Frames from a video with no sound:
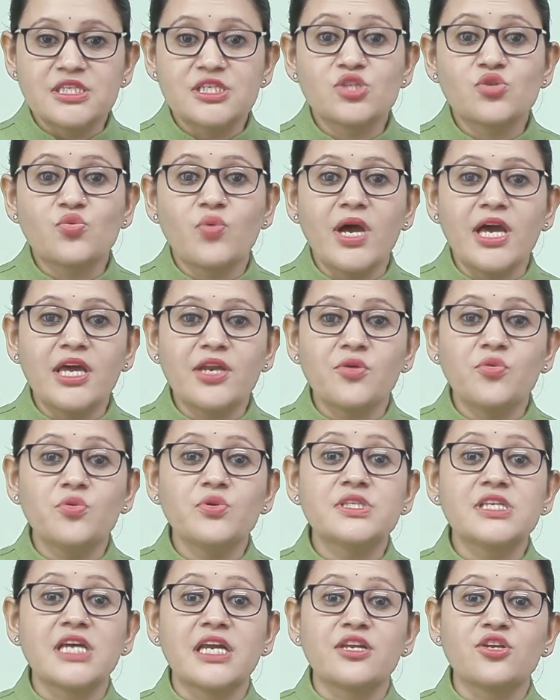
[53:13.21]
Square
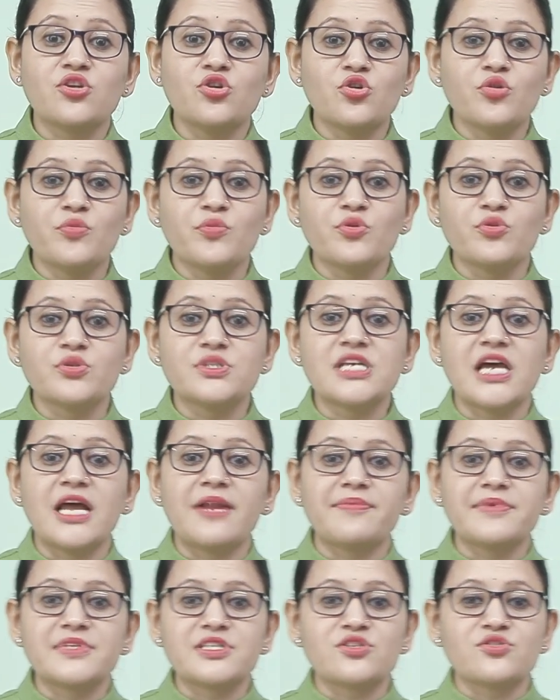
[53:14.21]
roots and cube roots
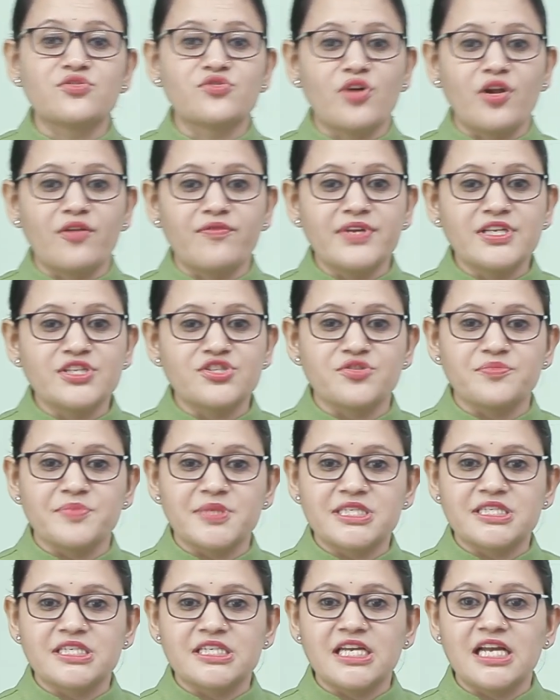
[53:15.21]
help us to solving
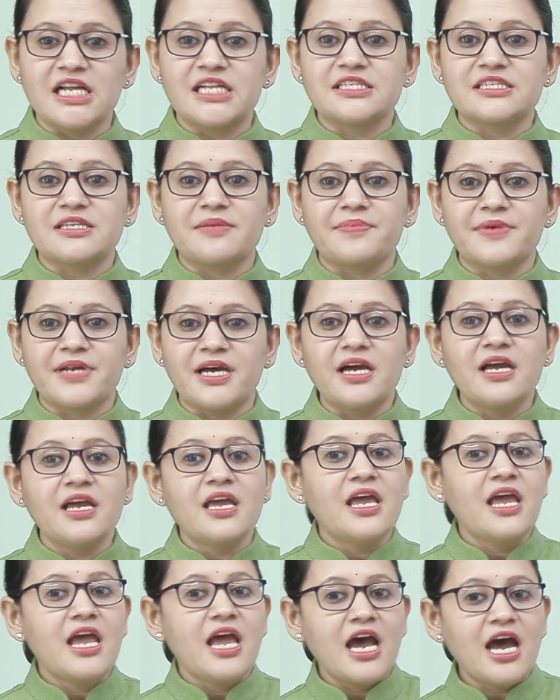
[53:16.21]
geometry, algebra
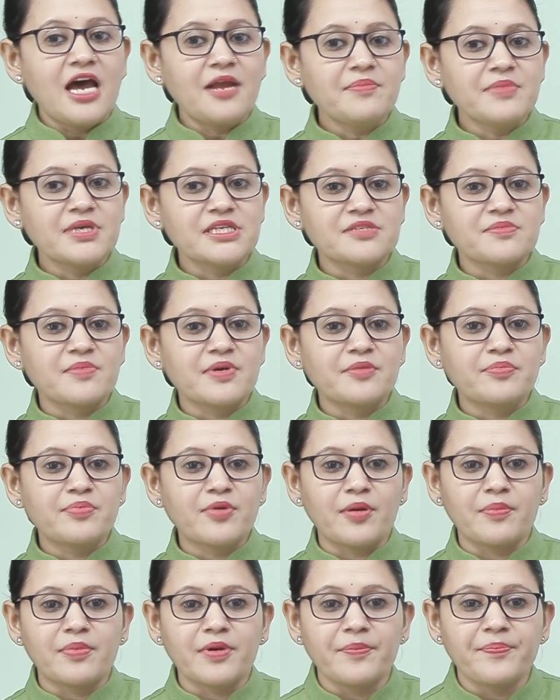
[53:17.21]
and measurement
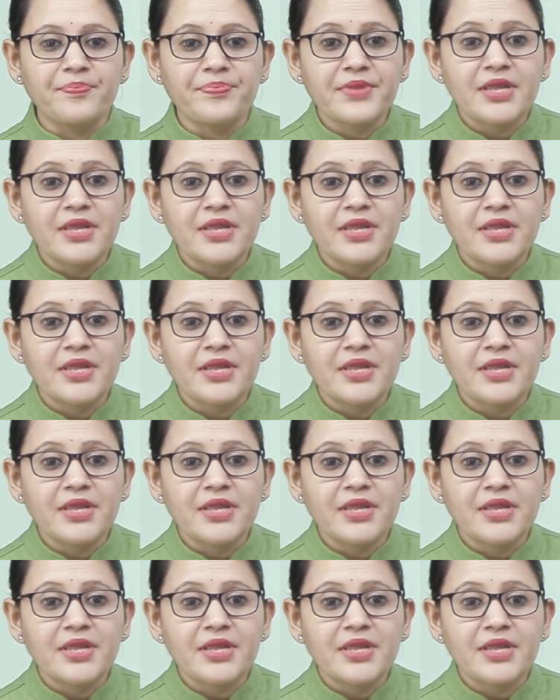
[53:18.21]
problem.